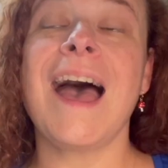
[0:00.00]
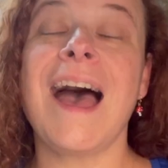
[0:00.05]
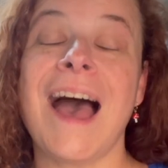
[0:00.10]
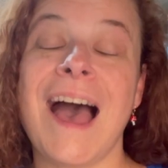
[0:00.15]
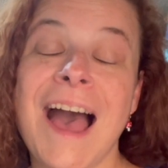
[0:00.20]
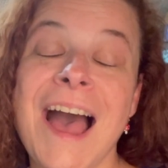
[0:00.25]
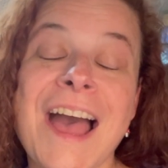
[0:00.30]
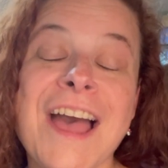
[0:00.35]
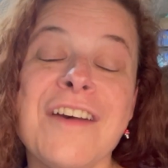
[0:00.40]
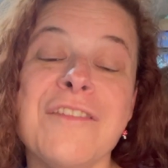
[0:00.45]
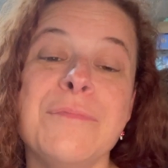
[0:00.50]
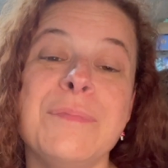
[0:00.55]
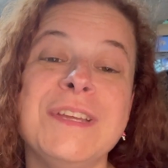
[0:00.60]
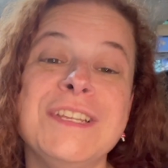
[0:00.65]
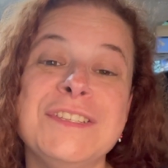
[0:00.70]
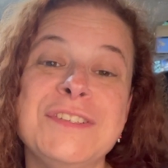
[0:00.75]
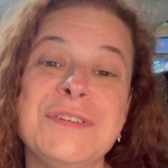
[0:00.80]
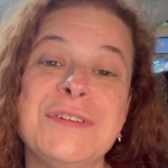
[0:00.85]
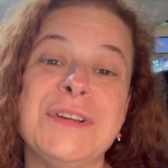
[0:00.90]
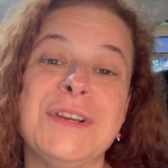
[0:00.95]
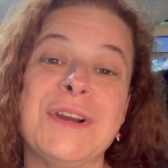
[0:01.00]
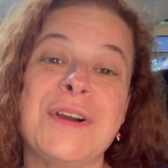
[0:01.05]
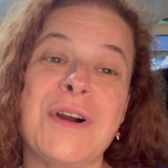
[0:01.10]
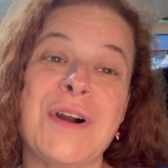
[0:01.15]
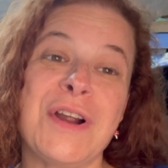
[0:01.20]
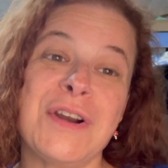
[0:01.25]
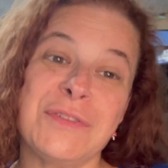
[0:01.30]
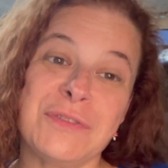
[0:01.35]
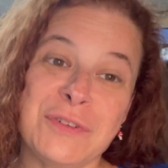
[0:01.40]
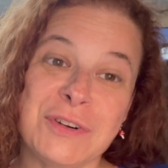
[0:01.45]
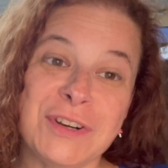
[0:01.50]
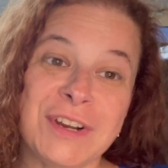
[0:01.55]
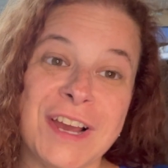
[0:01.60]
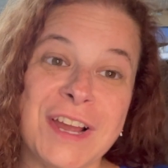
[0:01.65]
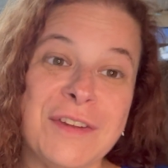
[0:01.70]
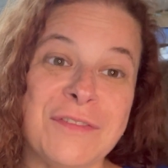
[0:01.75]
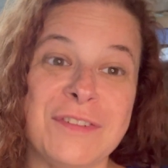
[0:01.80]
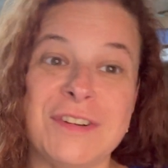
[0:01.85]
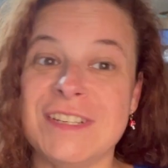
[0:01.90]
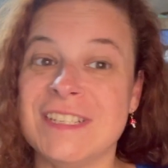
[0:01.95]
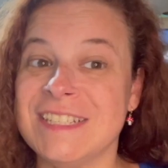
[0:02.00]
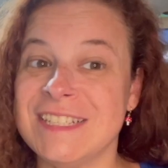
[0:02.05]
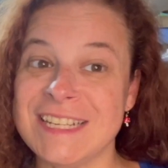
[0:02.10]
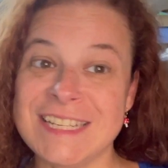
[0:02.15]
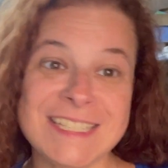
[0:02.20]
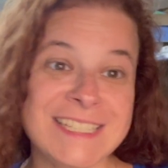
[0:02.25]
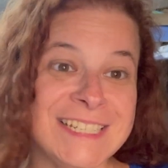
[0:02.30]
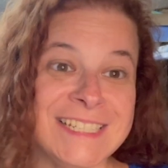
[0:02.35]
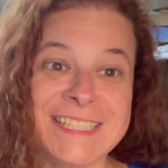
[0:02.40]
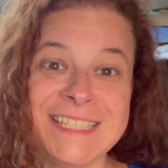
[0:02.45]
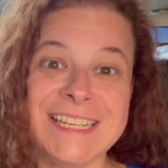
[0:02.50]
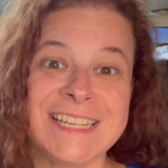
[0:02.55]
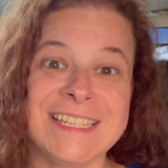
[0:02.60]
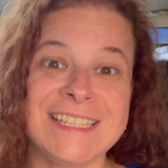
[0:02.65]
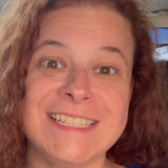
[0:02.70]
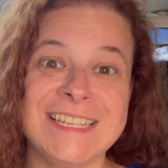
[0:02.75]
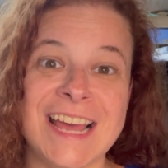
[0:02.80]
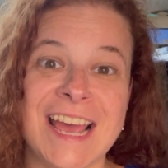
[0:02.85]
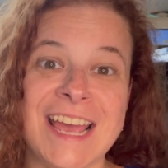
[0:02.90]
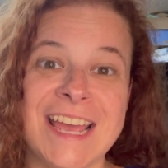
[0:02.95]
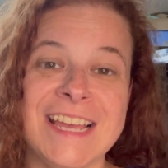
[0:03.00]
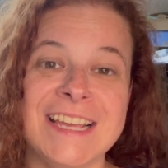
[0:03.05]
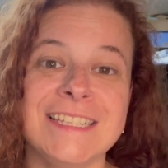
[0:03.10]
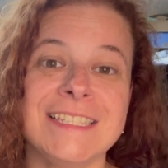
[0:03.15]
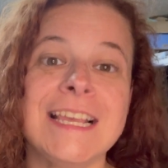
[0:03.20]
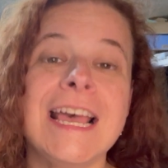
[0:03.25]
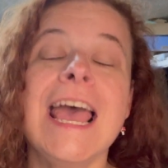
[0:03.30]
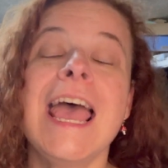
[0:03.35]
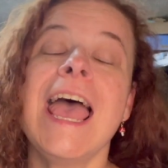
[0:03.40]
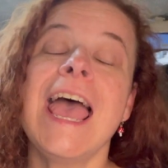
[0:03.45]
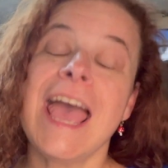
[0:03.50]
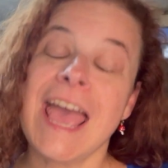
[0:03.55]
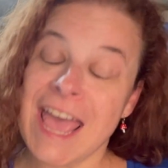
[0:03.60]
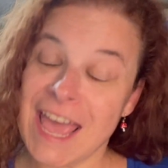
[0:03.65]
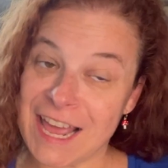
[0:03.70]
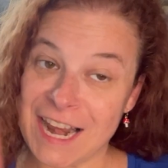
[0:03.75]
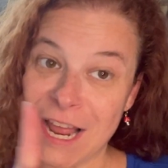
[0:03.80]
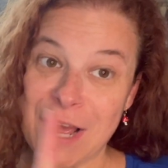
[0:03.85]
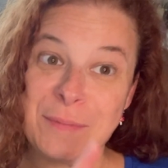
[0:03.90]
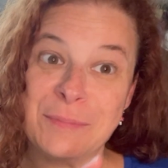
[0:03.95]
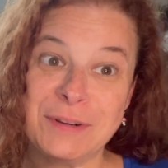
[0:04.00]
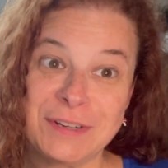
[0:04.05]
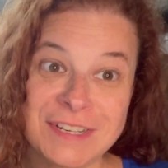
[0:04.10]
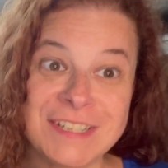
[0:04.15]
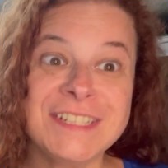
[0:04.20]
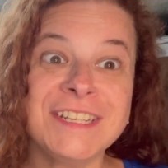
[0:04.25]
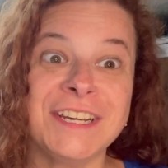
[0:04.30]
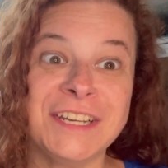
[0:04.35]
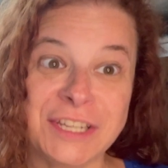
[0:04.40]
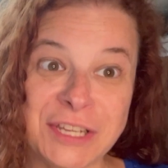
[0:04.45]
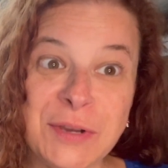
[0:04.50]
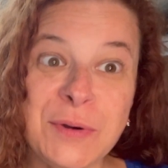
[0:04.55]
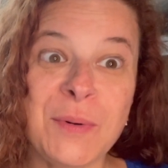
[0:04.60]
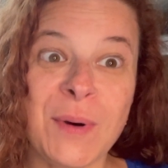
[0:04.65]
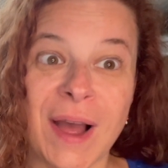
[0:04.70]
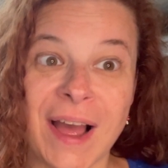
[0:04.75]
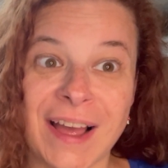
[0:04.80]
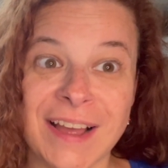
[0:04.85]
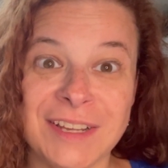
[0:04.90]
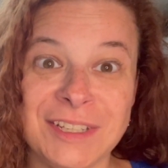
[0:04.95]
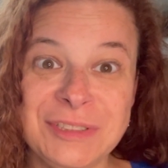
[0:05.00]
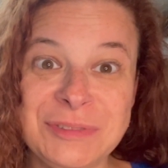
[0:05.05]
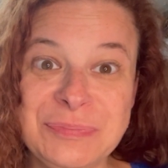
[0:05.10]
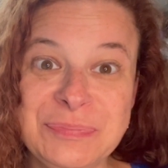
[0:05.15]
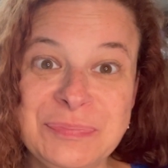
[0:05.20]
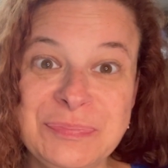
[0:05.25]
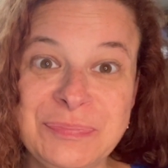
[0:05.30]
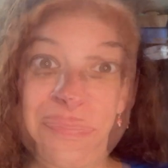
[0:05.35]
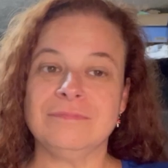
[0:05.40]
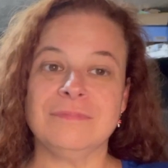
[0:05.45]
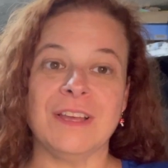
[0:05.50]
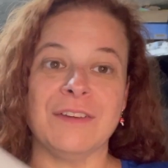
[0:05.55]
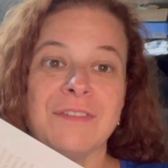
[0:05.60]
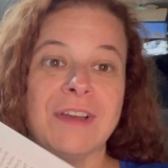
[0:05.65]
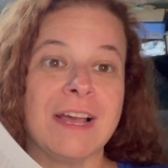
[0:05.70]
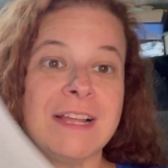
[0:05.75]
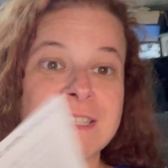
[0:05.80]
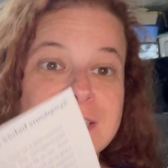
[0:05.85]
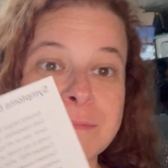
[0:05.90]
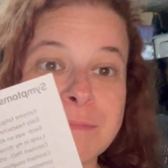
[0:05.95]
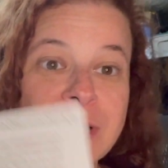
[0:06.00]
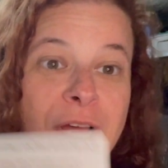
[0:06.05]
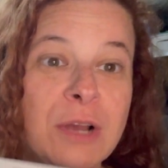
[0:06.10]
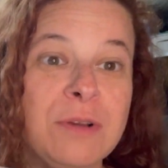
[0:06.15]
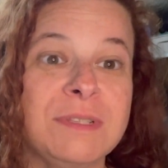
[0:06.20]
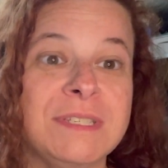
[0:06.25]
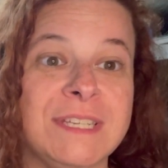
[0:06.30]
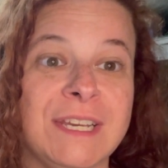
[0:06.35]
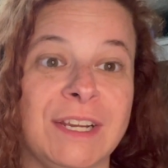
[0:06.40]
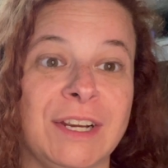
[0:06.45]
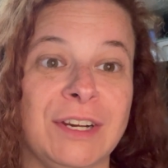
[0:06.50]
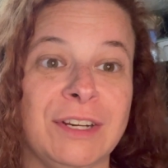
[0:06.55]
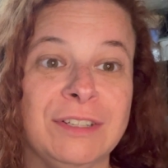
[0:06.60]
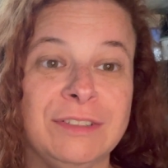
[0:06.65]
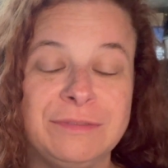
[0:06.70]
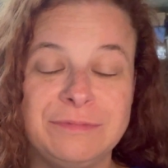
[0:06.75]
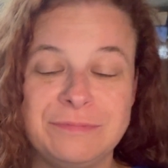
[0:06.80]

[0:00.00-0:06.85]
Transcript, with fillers: I have been doing a carnivore diet for 66 days and I'm going to tell you why. I've got some notes here.